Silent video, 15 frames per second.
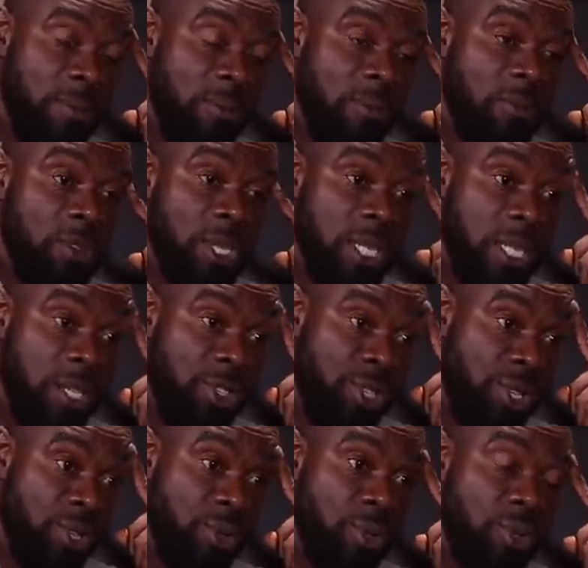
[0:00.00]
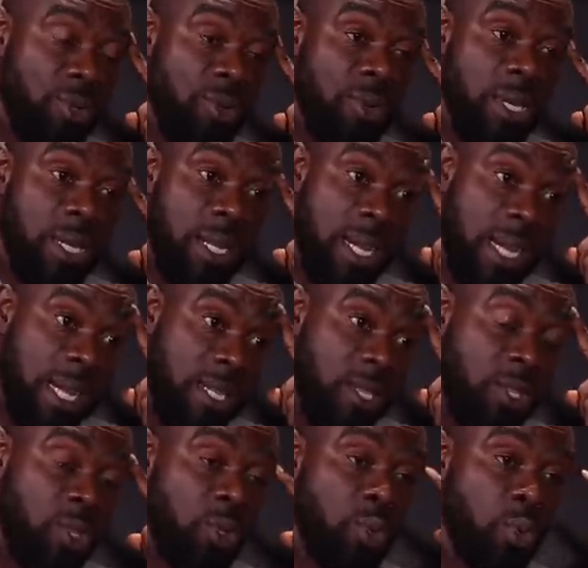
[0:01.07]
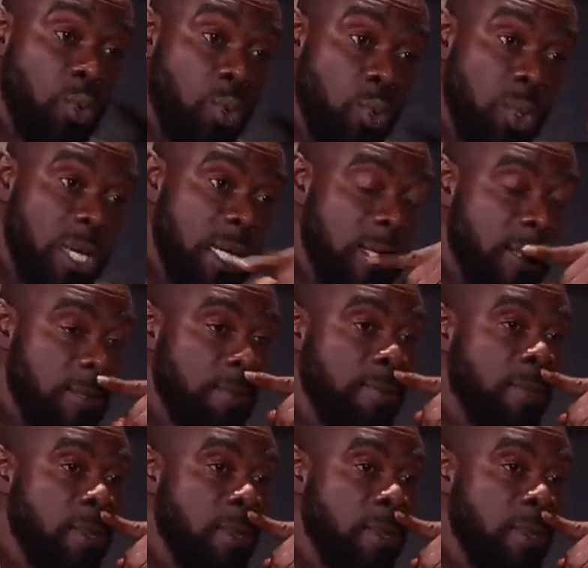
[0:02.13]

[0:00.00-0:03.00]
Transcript: was introduced to it as soon as